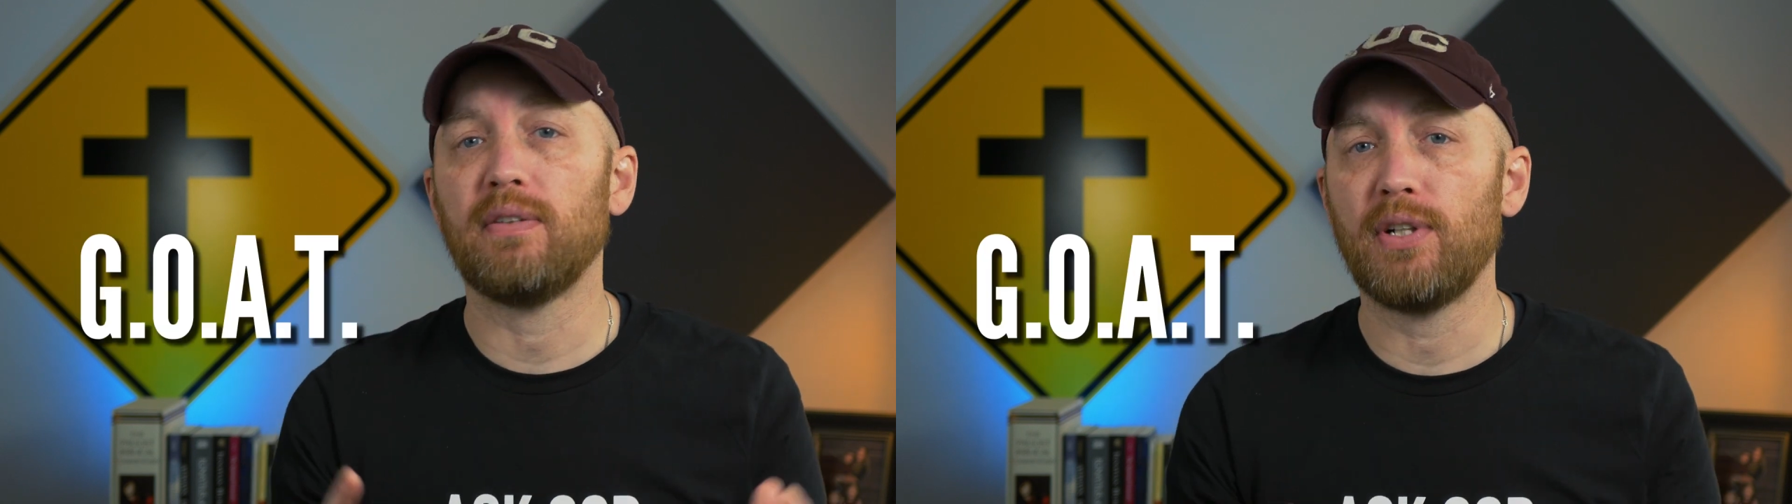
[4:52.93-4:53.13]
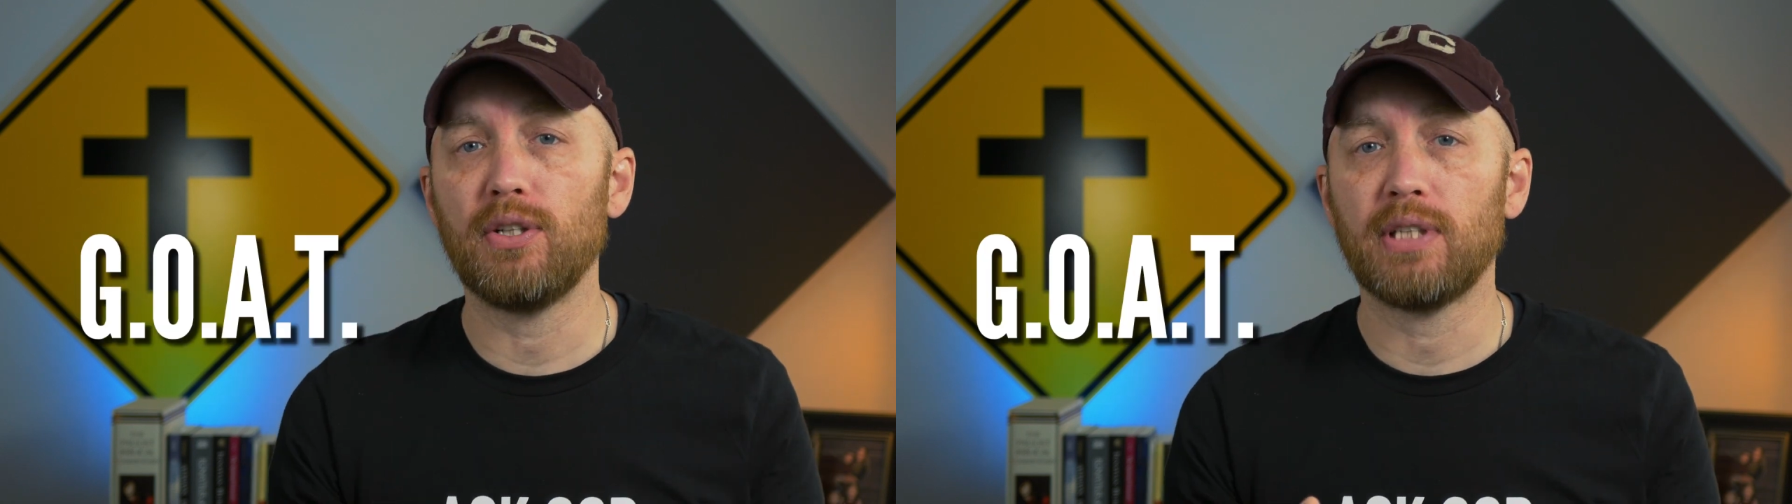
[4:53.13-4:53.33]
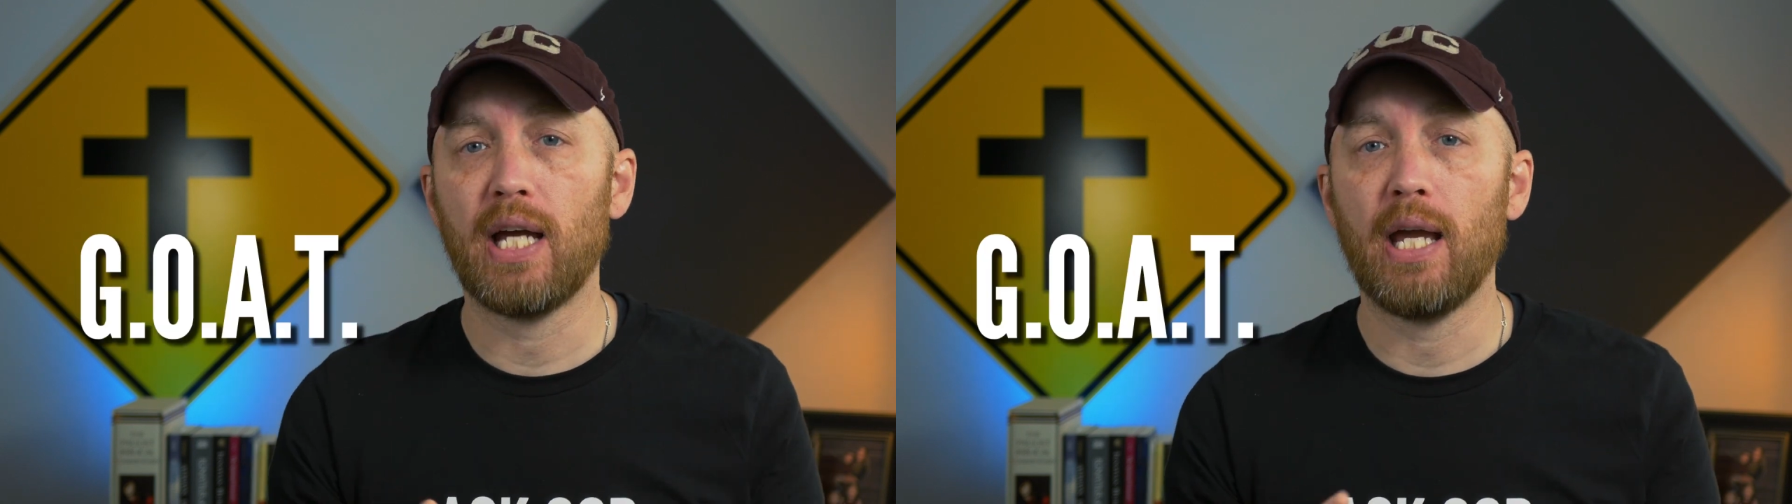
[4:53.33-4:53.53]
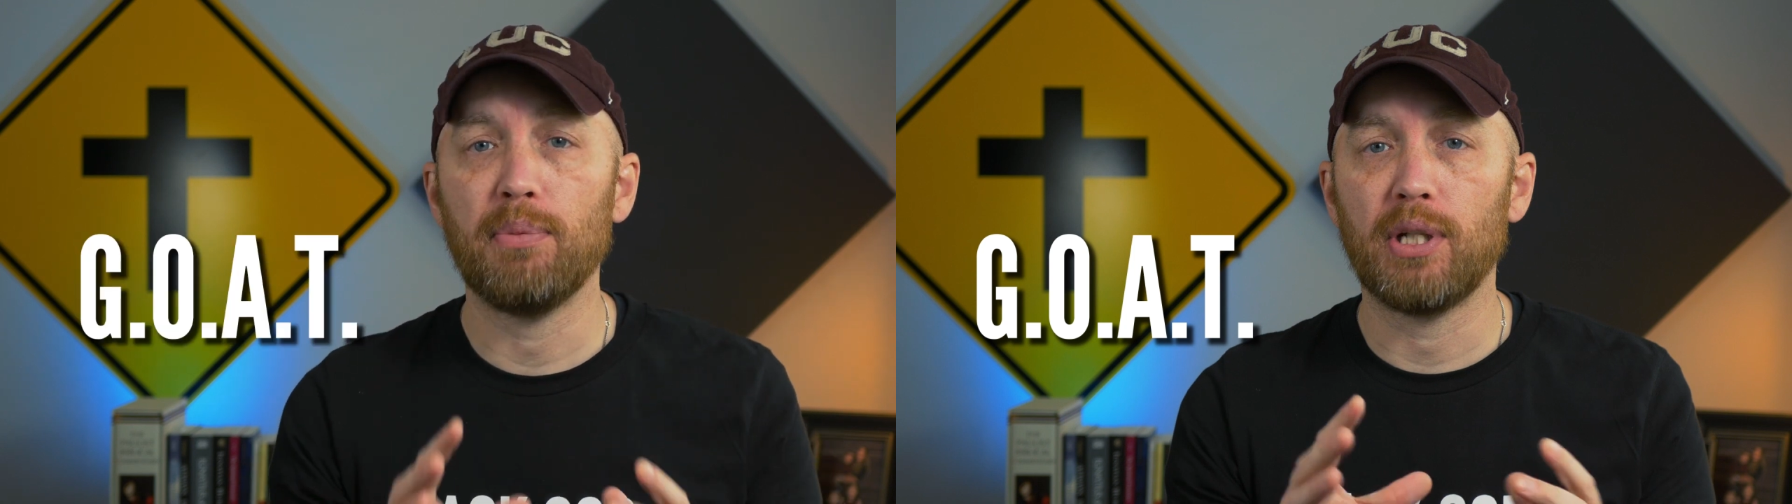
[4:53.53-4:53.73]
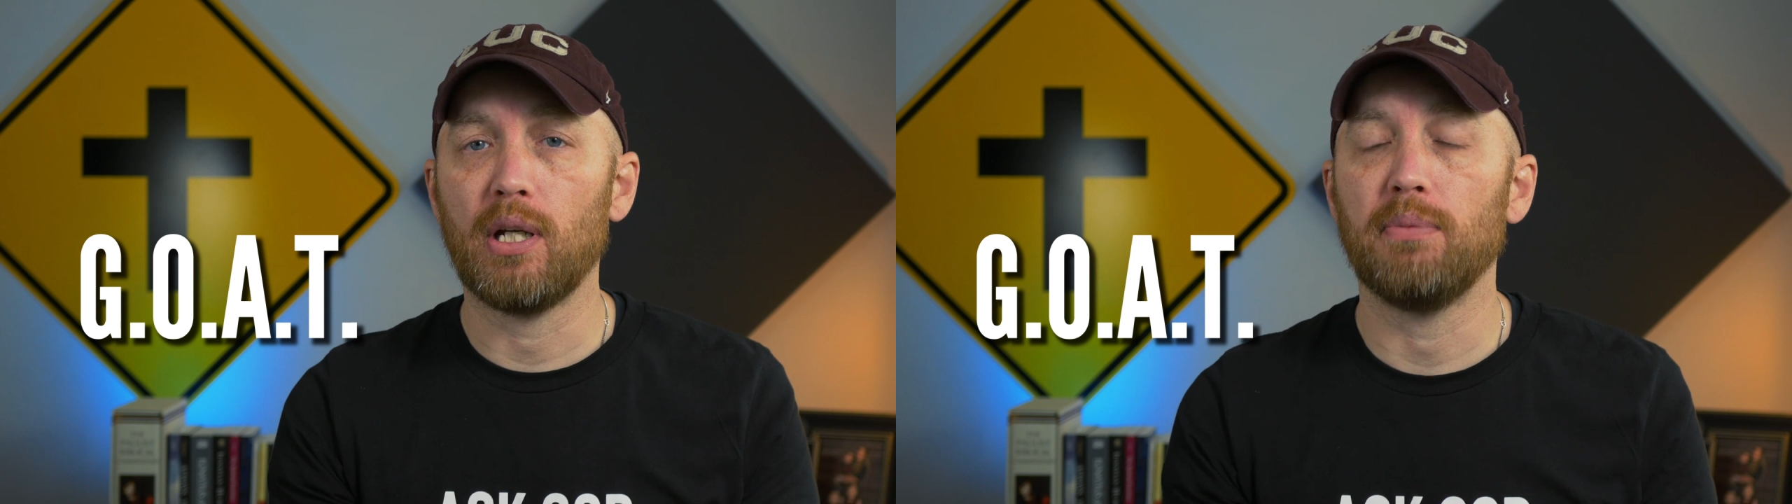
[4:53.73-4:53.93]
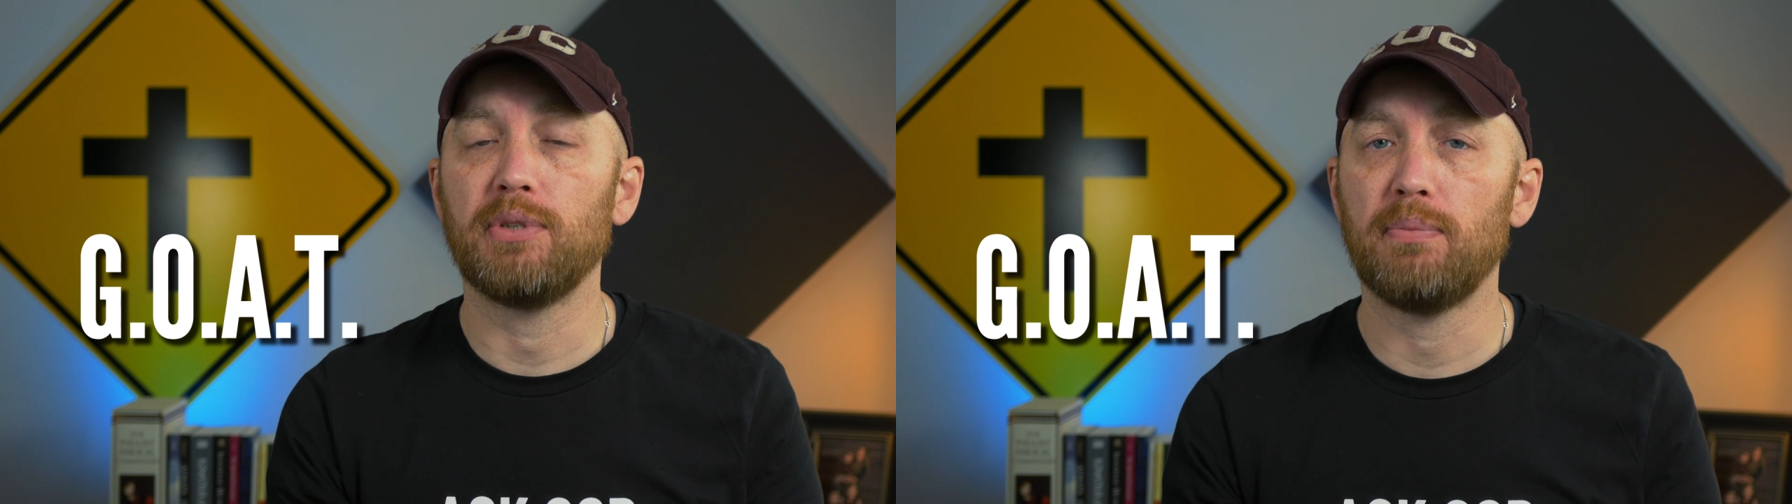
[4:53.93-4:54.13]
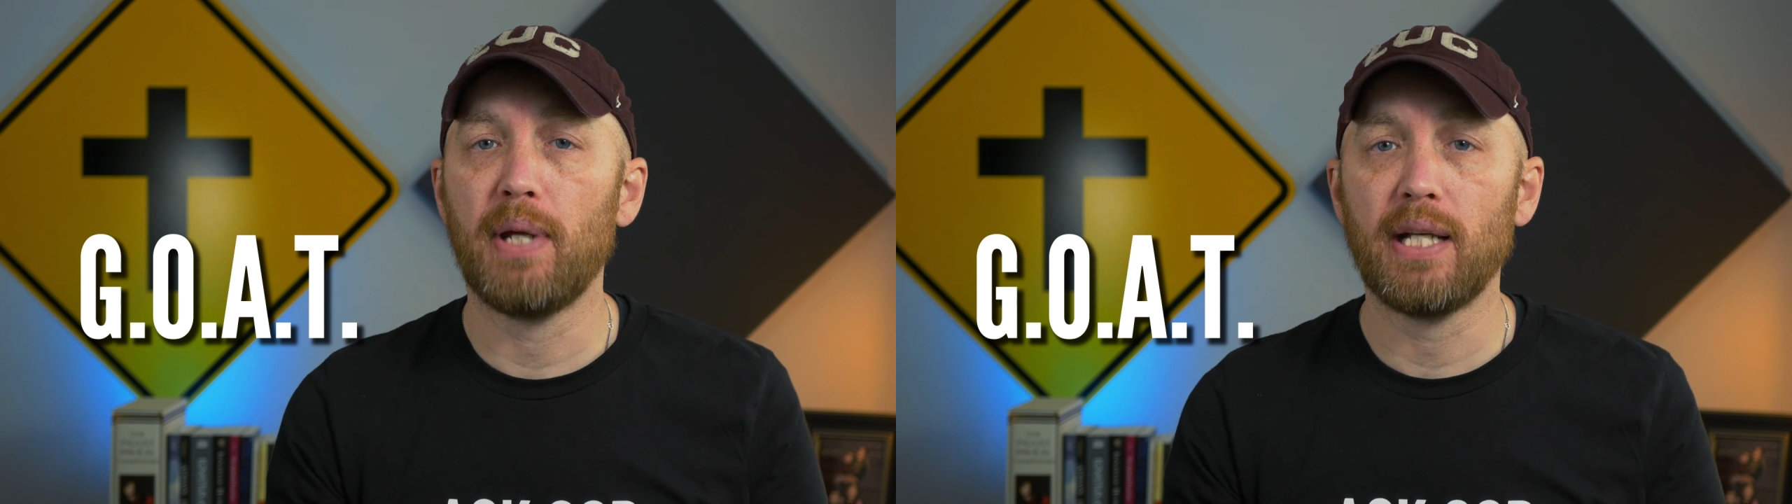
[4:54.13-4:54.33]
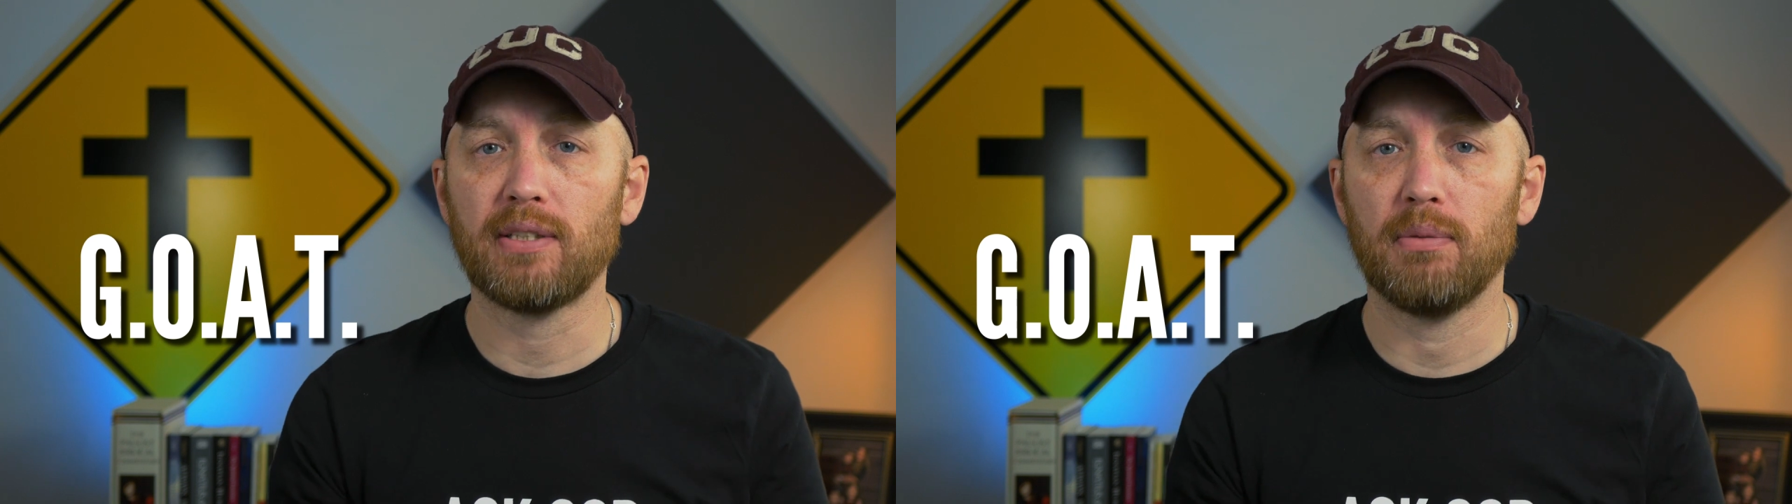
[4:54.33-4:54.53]
of all time when it comes to
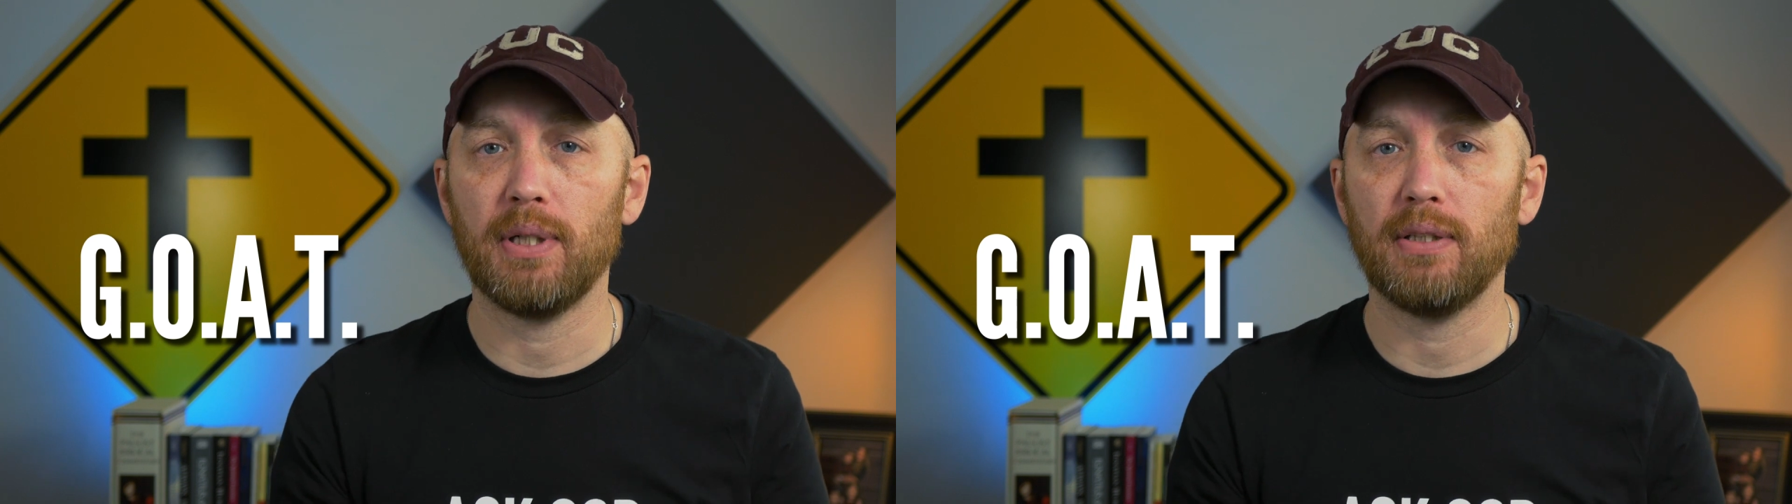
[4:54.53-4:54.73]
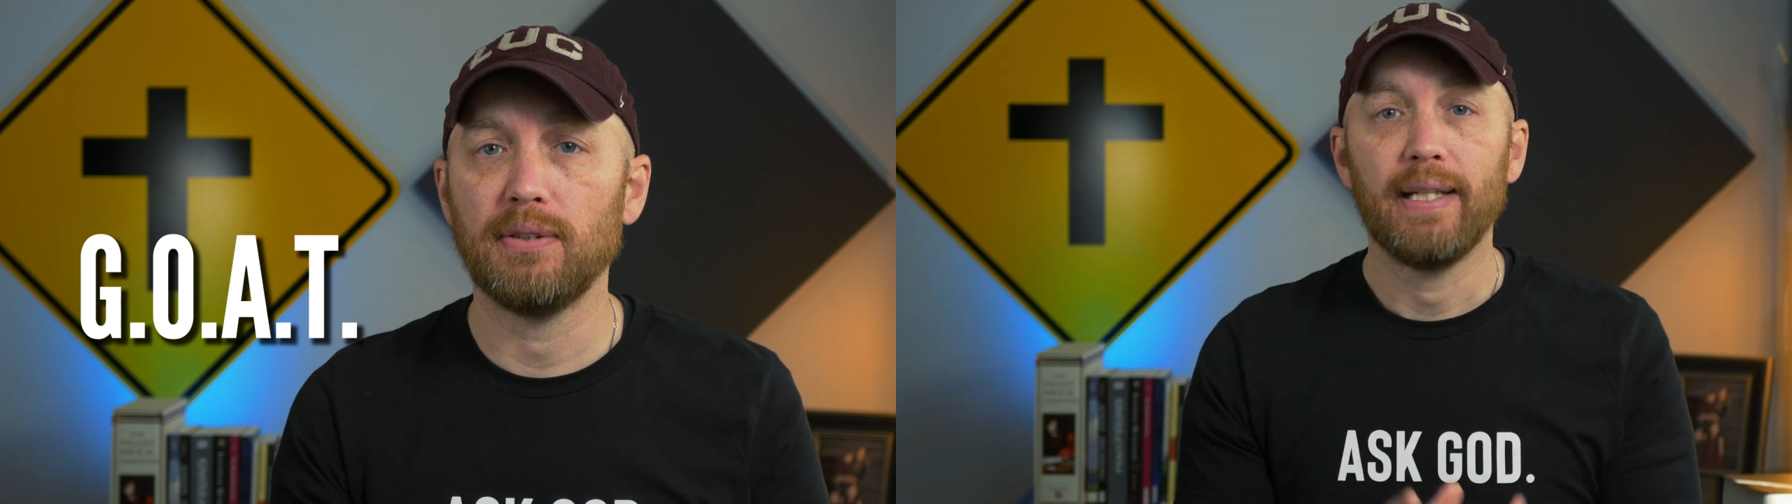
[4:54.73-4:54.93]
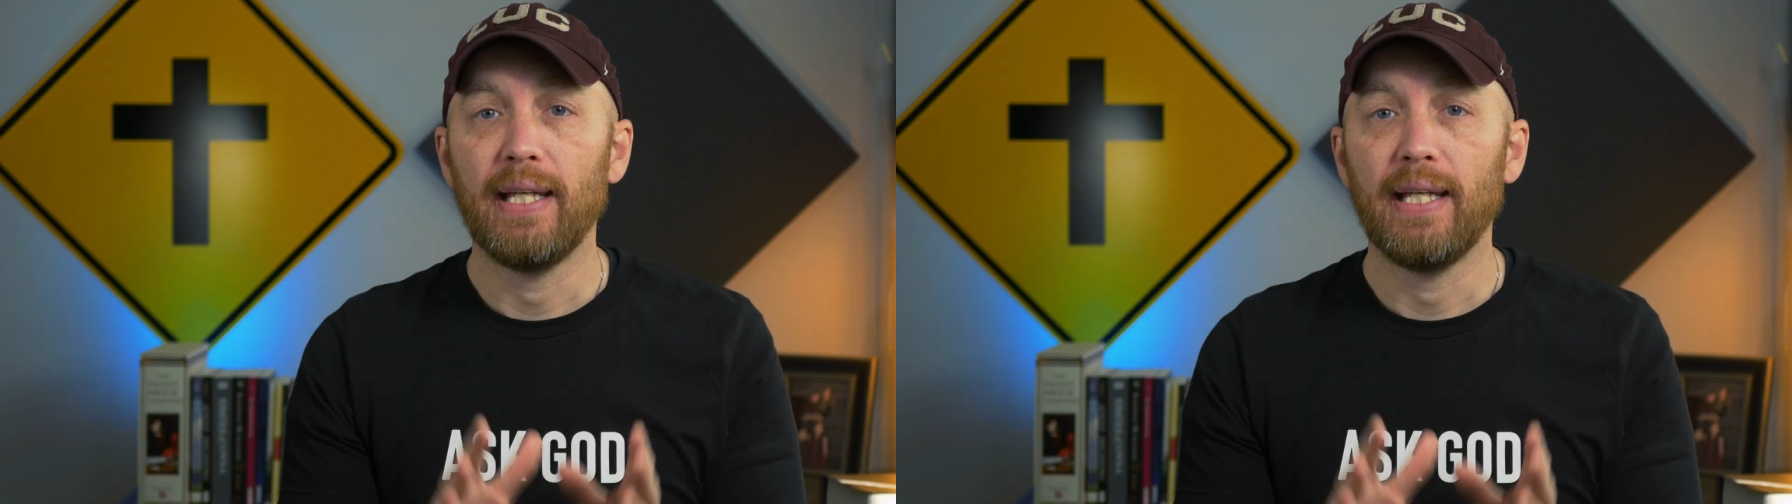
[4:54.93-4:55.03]
basketball.